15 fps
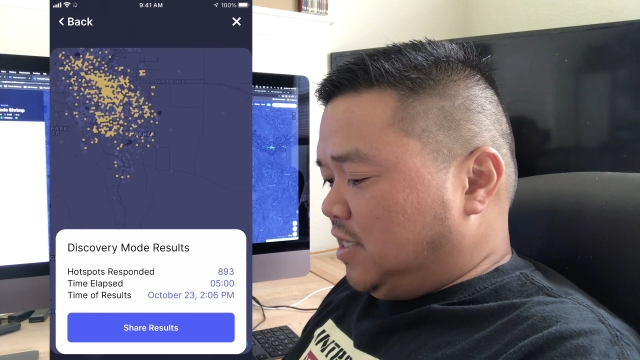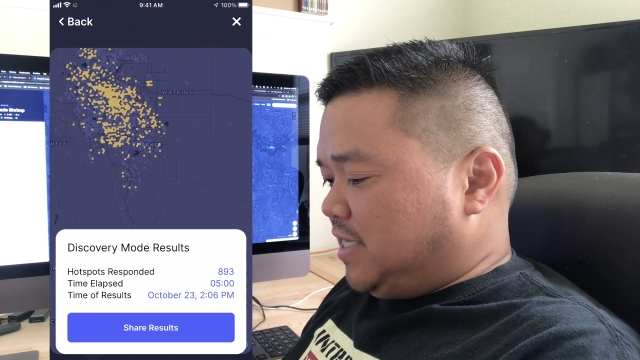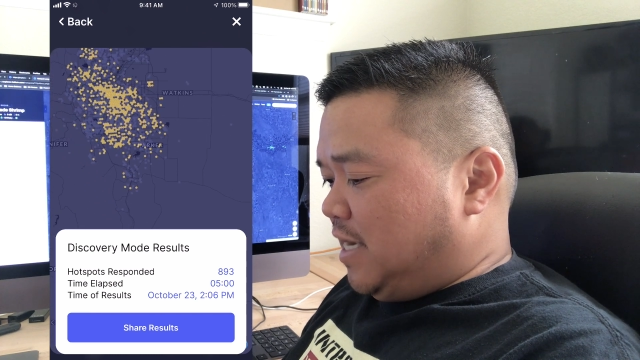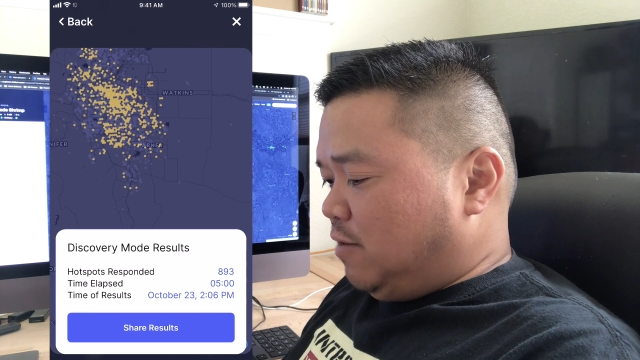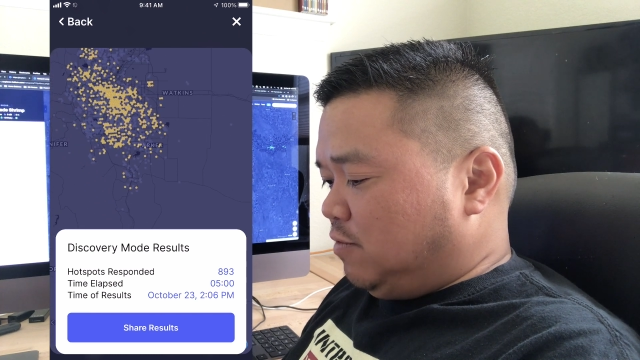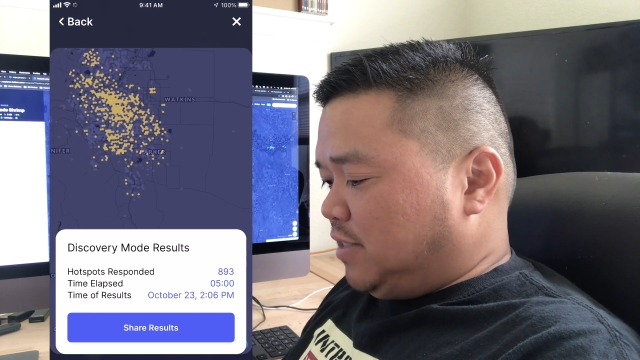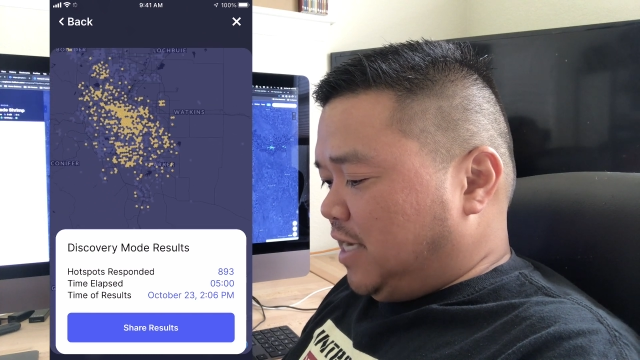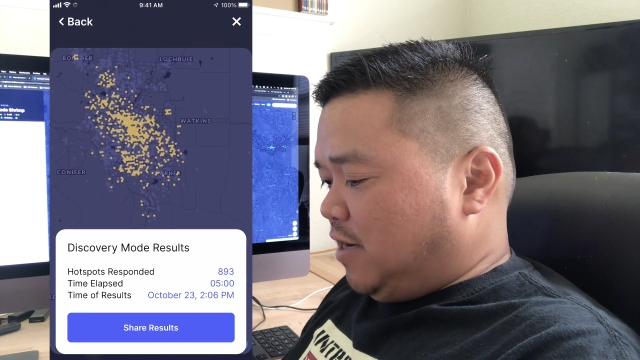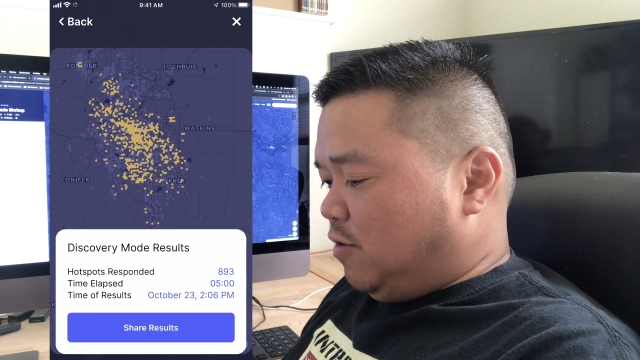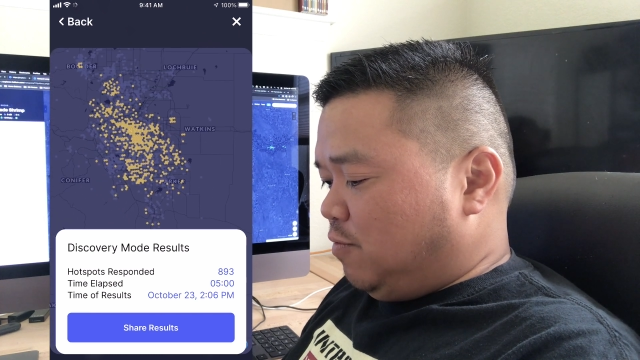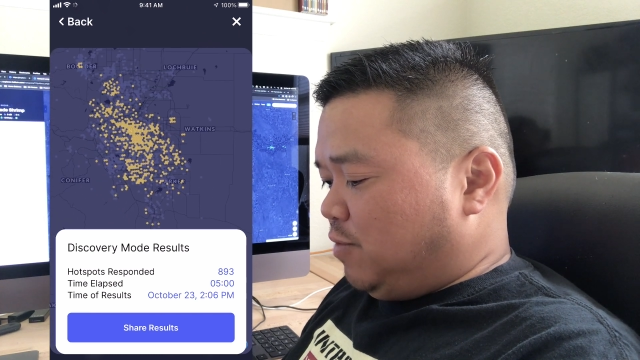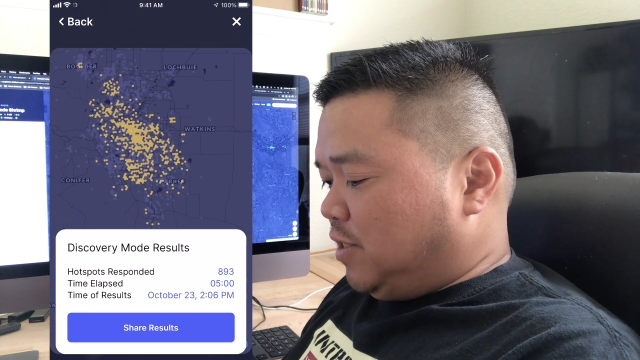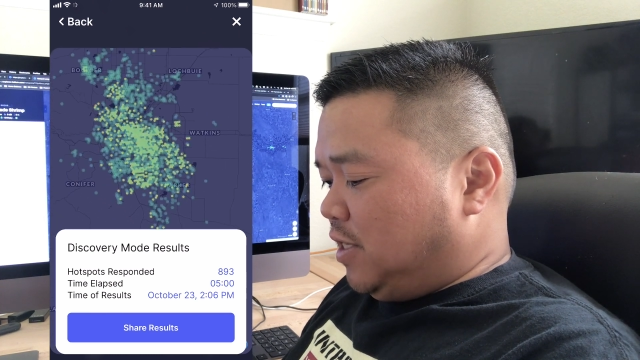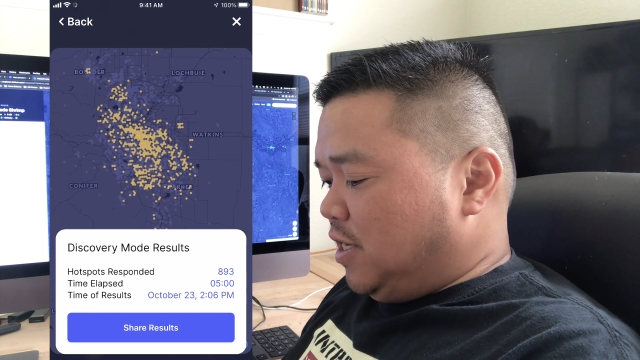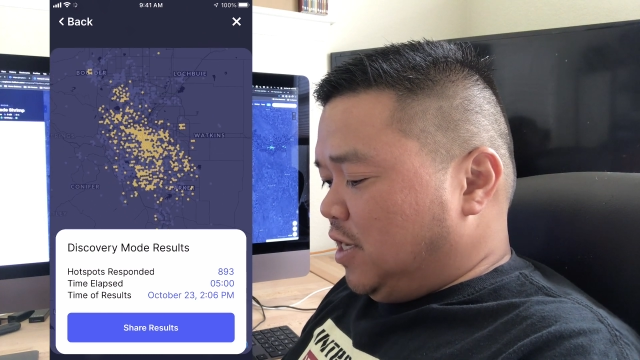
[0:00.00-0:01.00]
downtown,
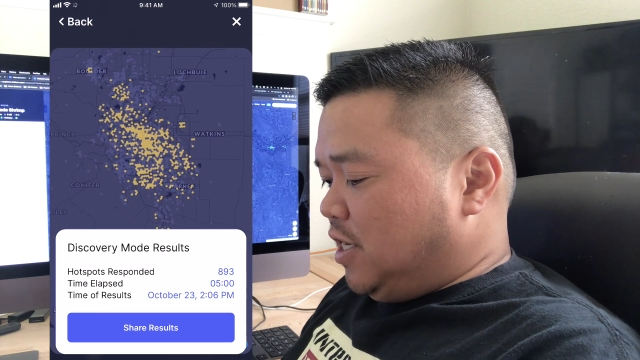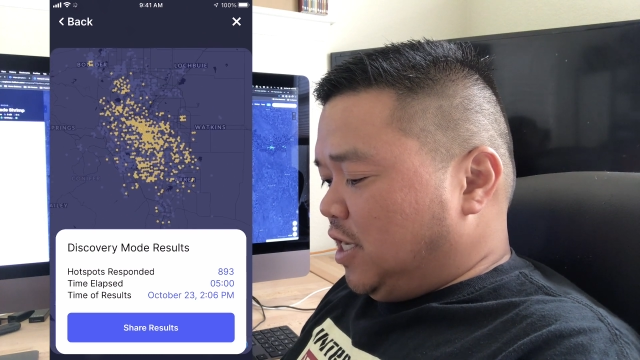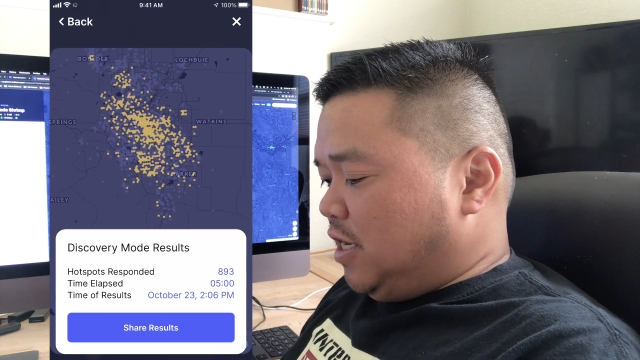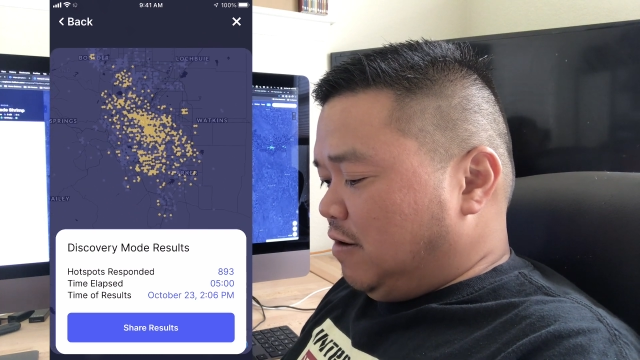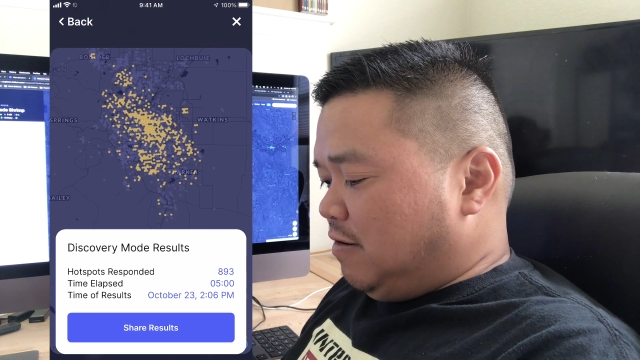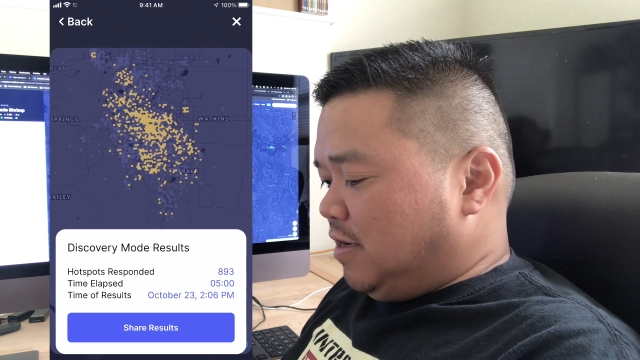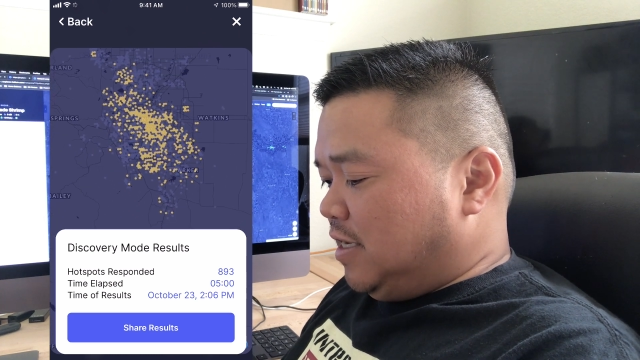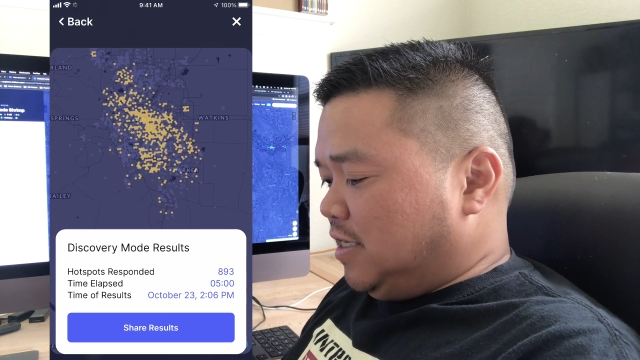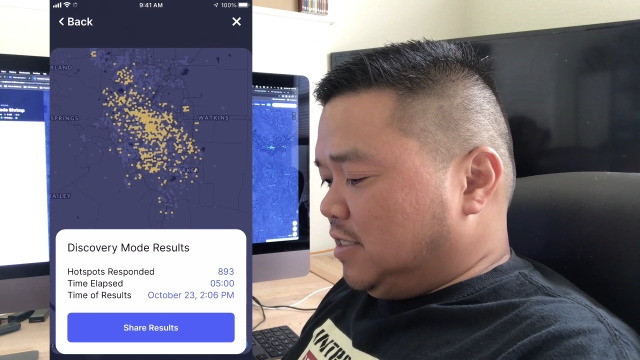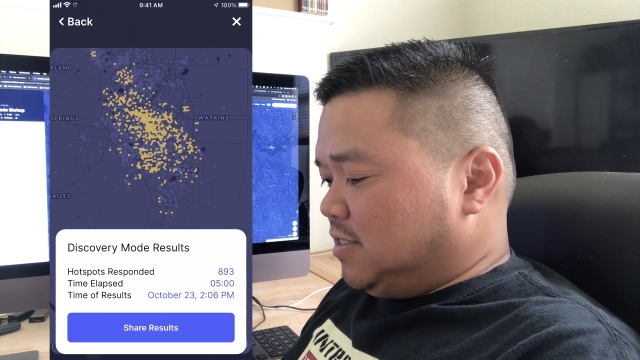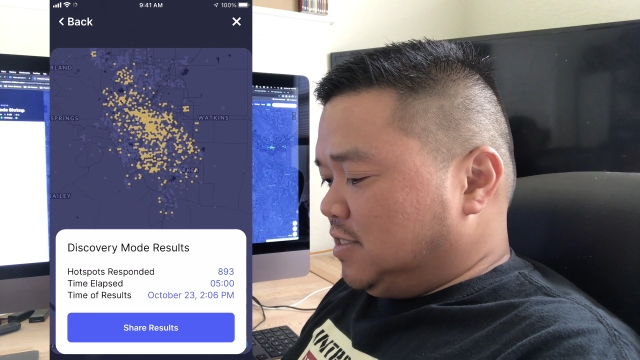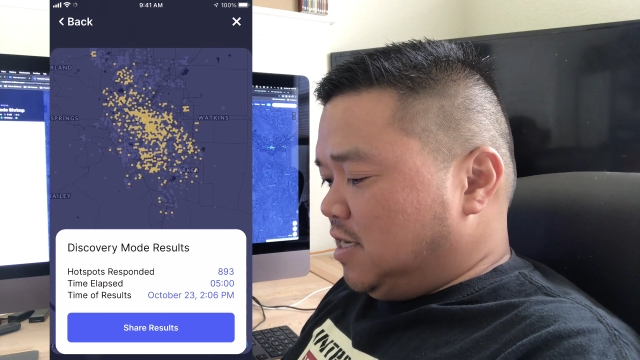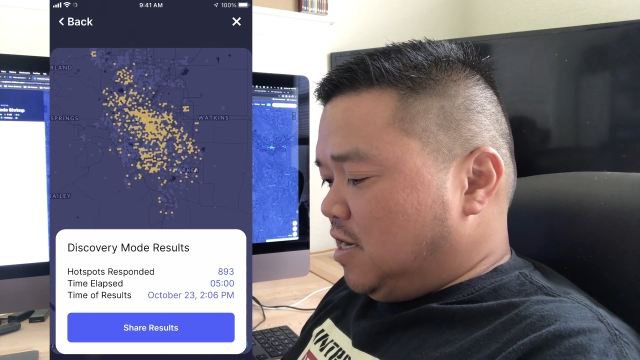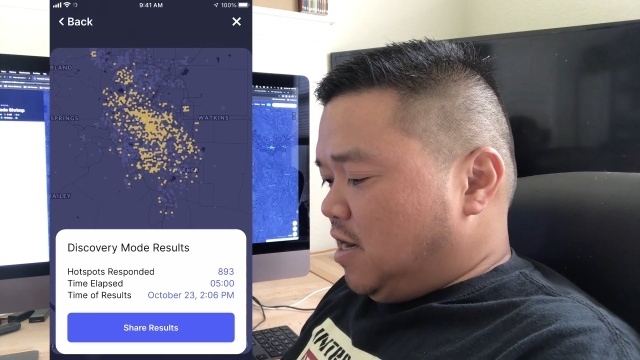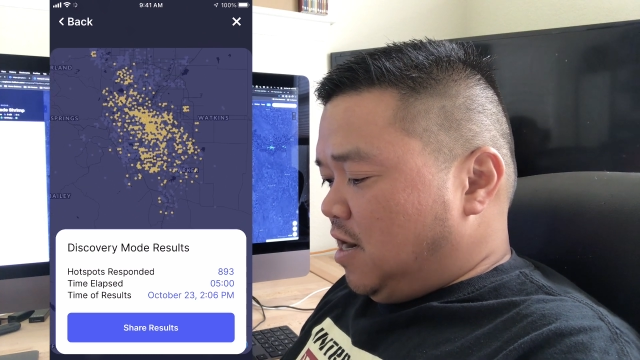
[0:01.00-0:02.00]
but here it
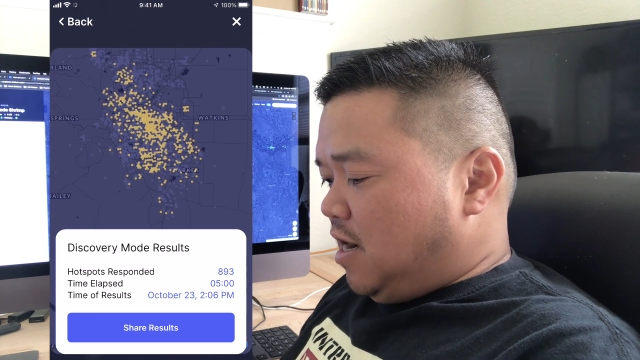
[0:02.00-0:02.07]
is.